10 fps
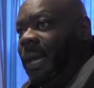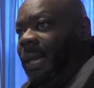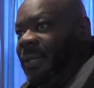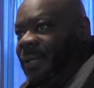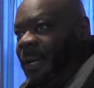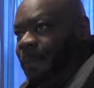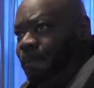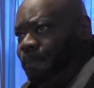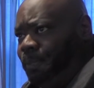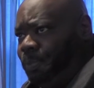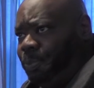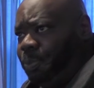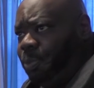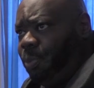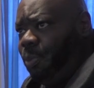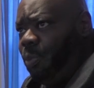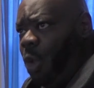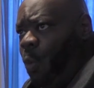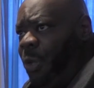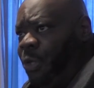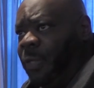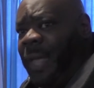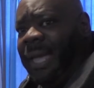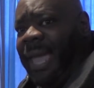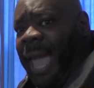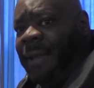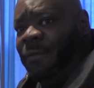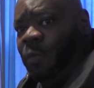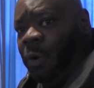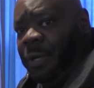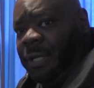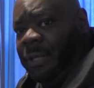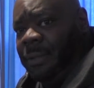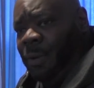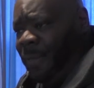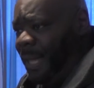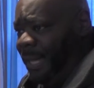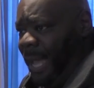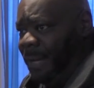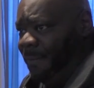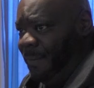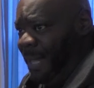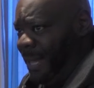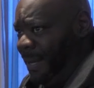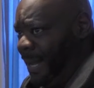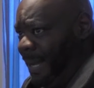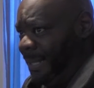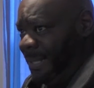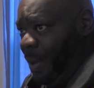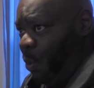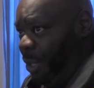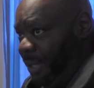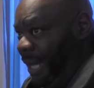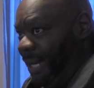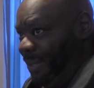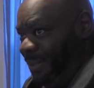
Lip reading: is we took that can of wort, or that can of, I guess it's not wort yet.